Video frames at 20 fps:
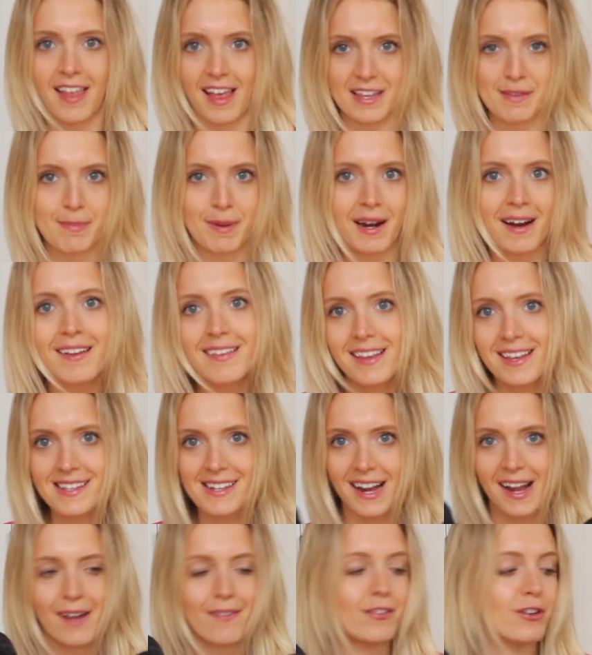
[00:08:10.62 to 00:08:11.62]
Last but not
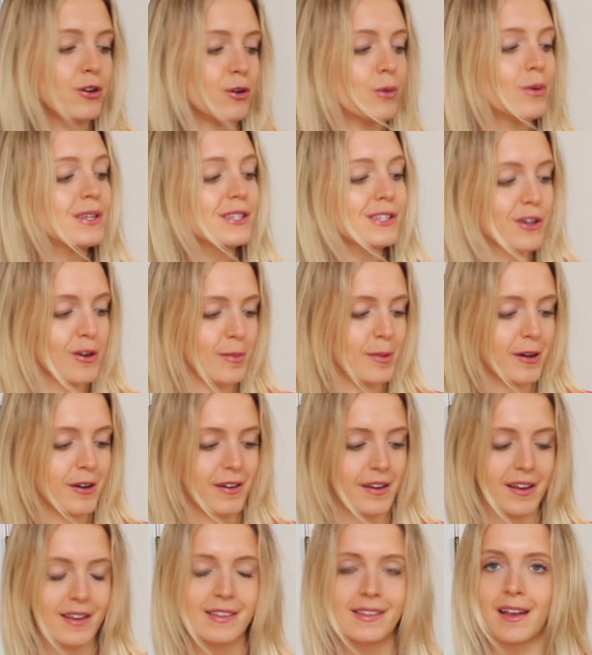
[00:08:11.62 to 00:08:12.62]
least, I have two scuba
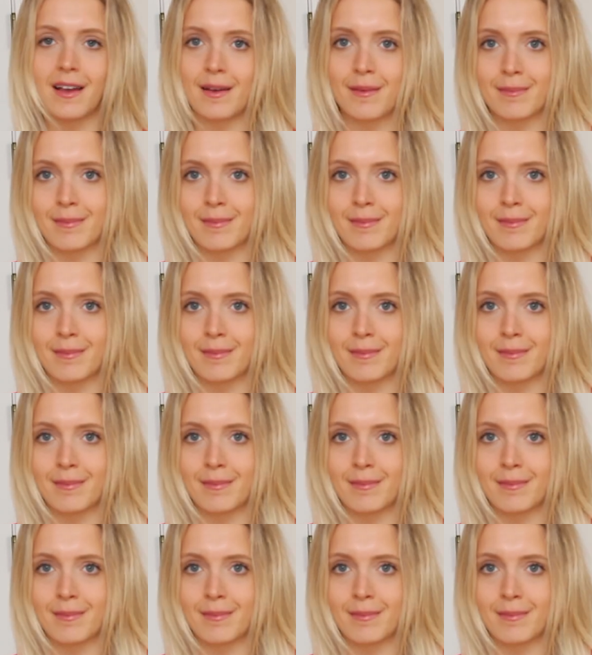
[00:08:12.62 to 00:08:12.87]
hoodies.